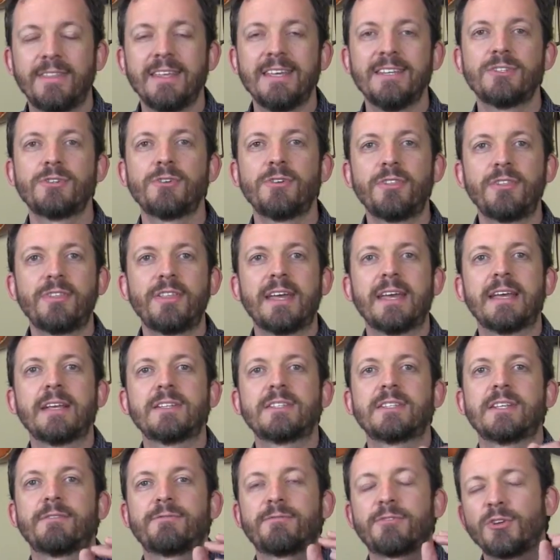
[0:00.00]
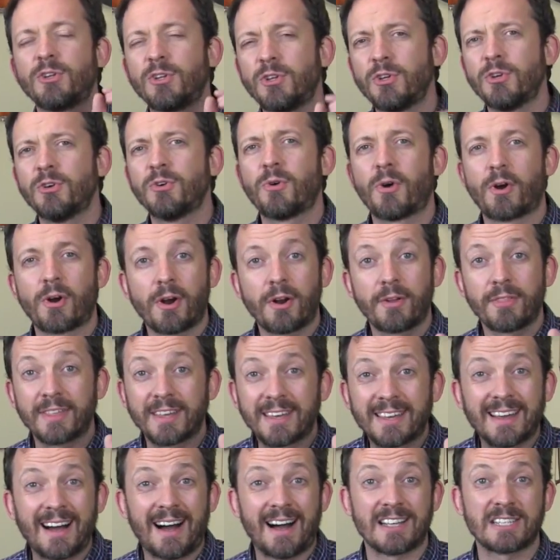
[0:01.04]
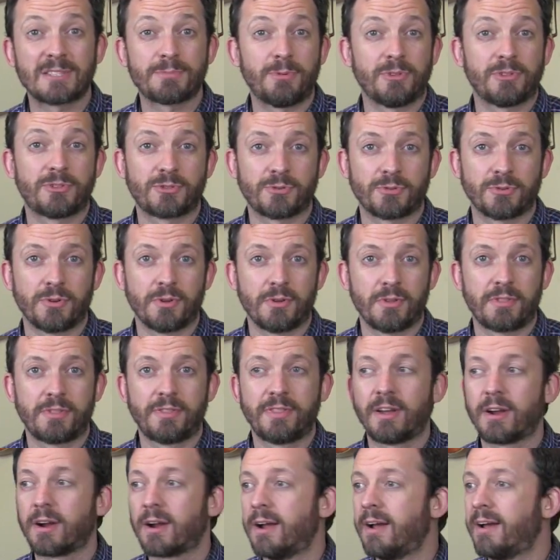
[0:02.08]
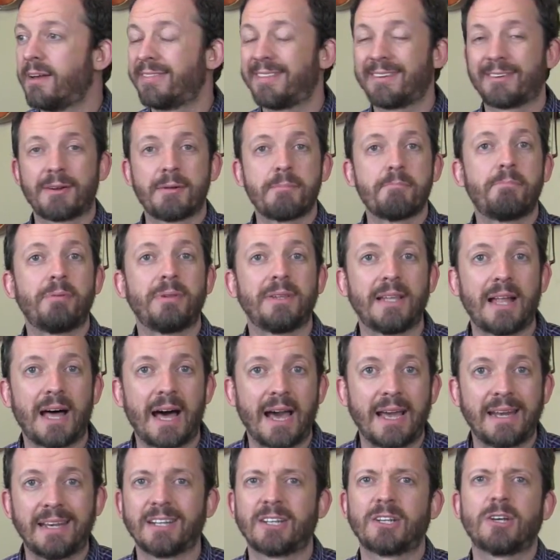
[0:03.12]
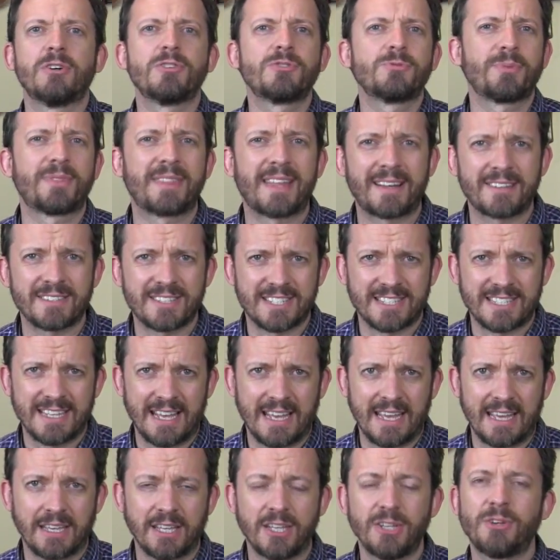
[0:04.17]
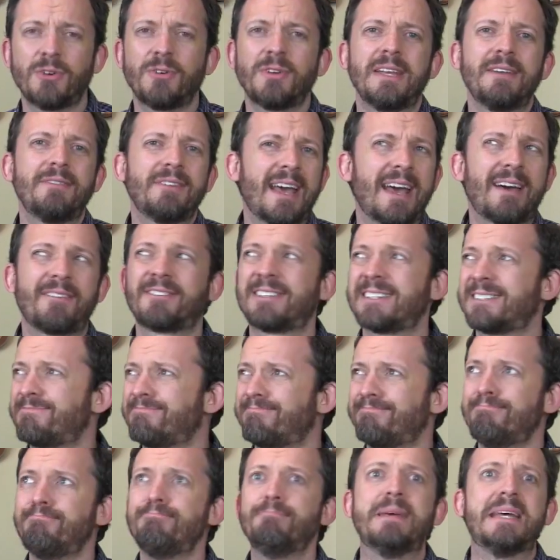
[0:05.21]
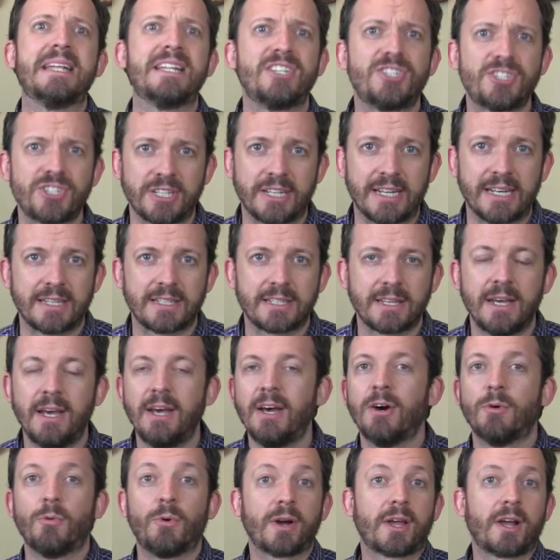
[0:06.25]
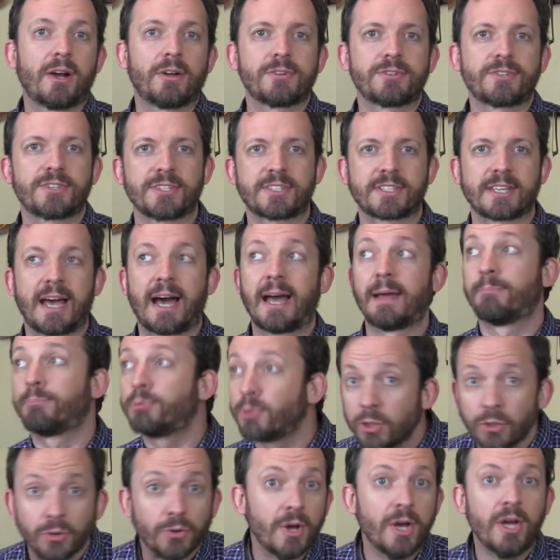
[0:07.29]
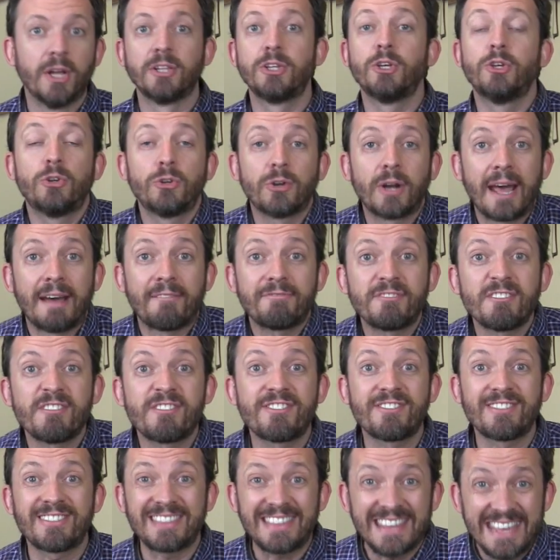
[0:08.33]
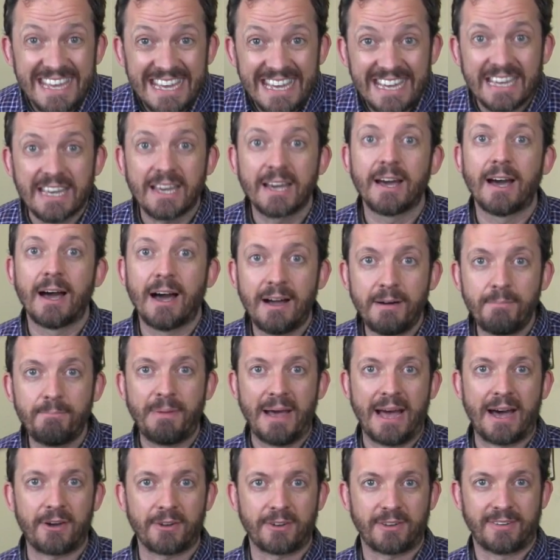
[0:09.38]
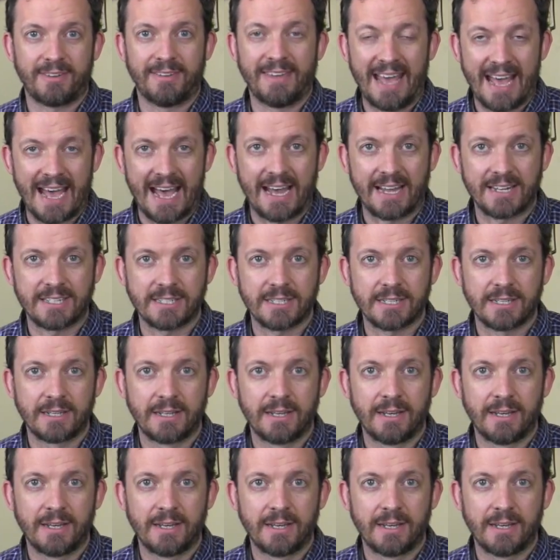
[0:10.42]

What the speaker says: These are things that for you are the gospel truth. They're implied. It goes without saying. You don't even have to mention it. What color is the sky? Blue. You don't have to think about that.